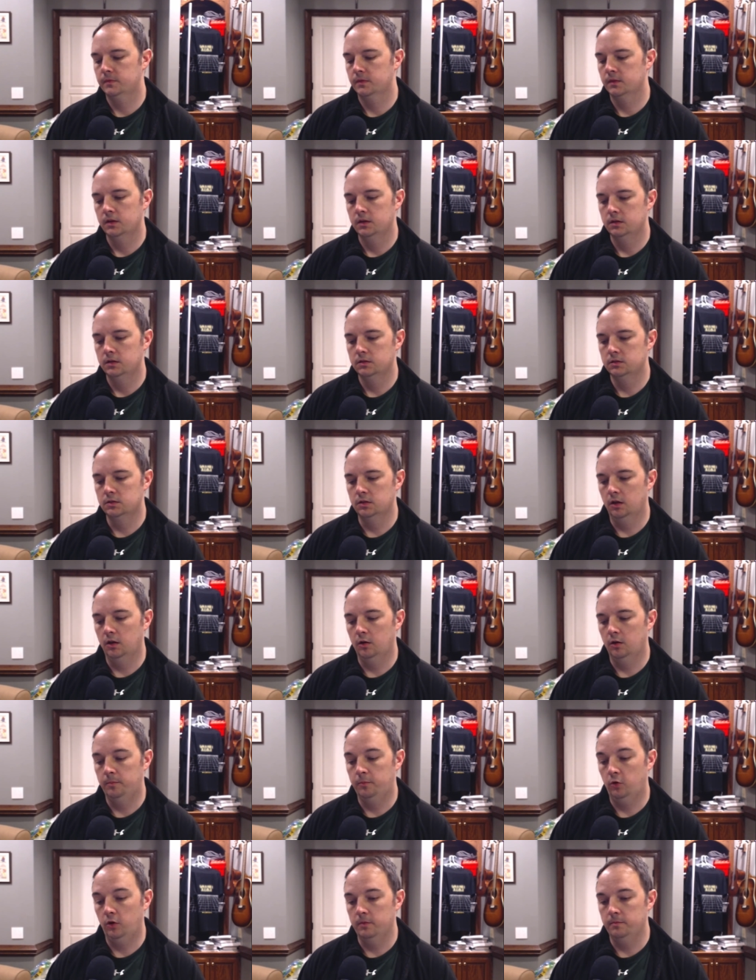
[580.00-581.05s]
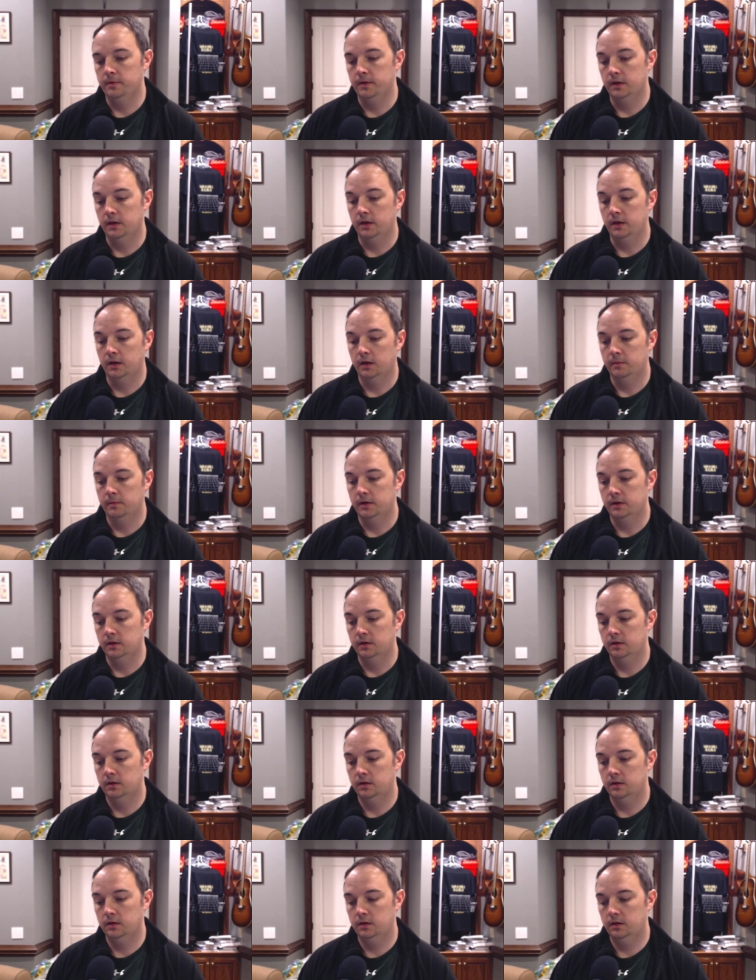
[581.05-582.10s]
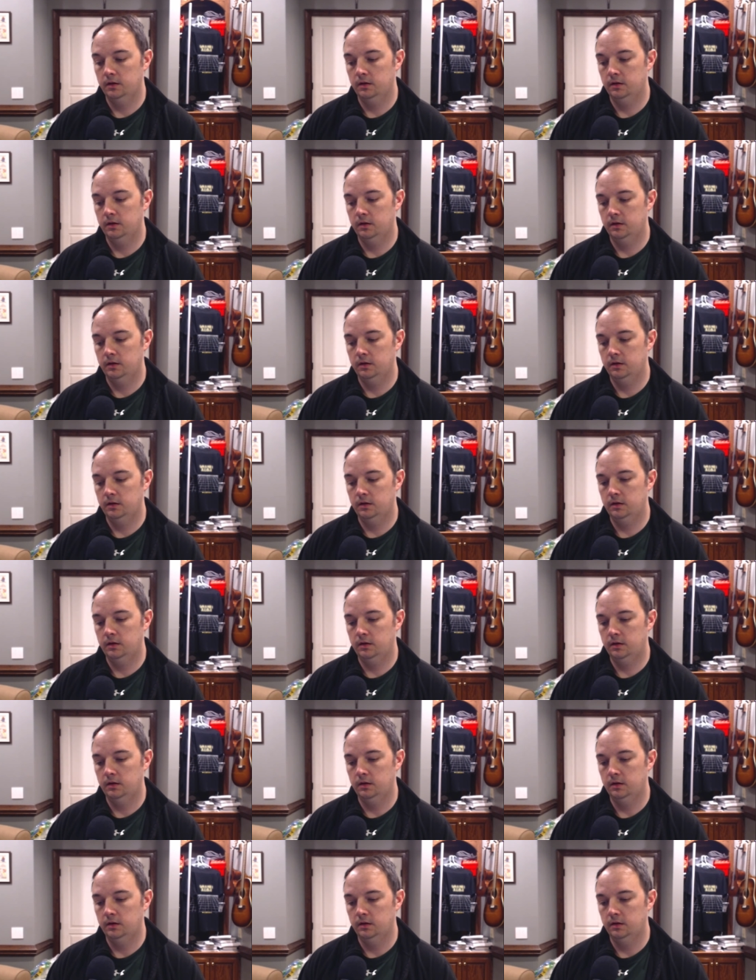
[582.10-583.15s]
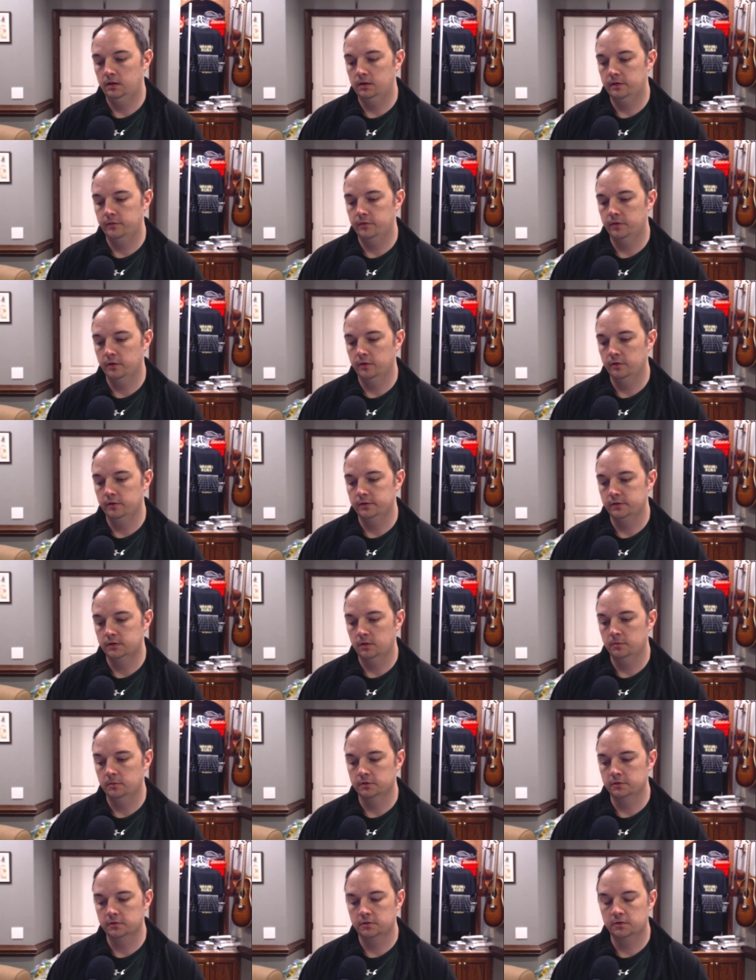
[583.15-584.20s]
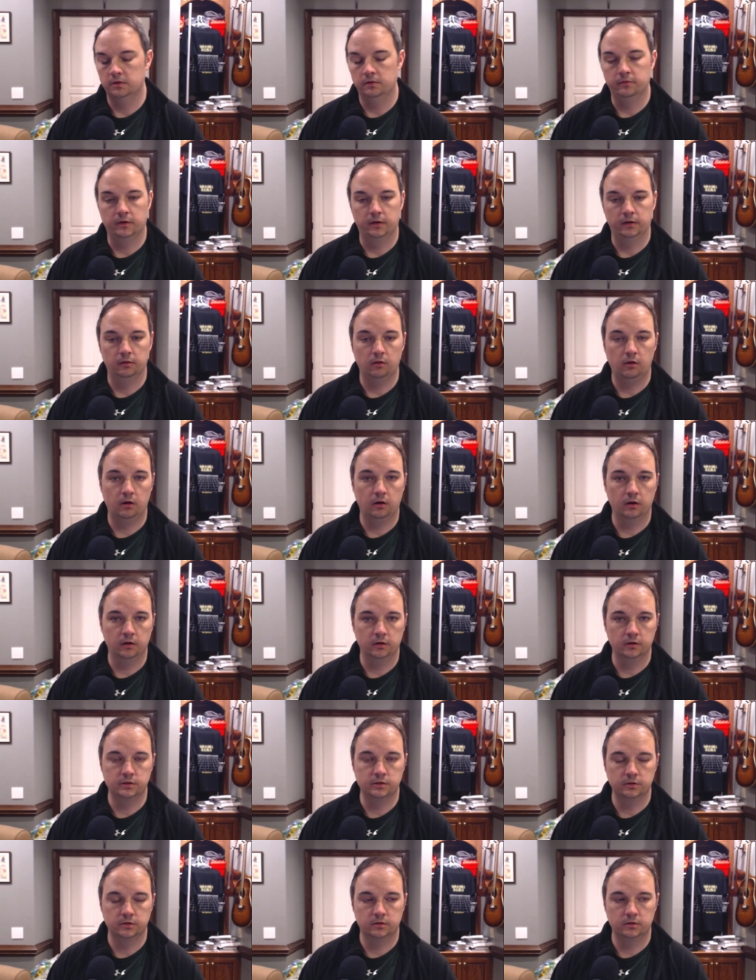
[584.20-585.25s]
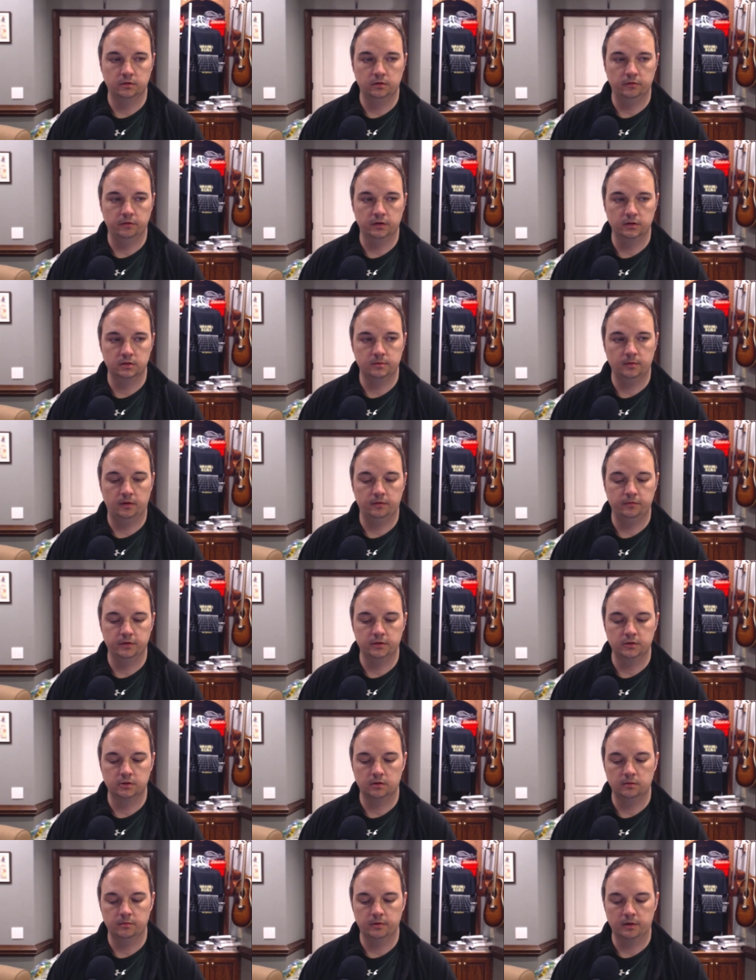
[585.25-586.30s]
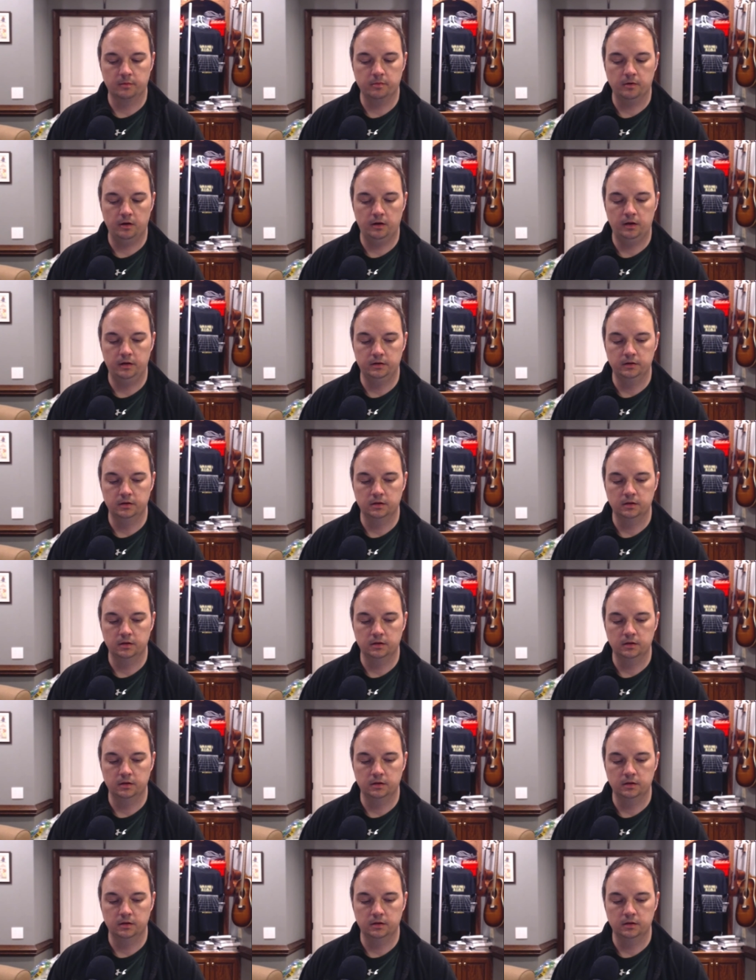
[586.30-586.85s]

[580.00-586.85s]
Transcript: So point being, even though those numbers are still very large, you're still a very small fish in a big pond.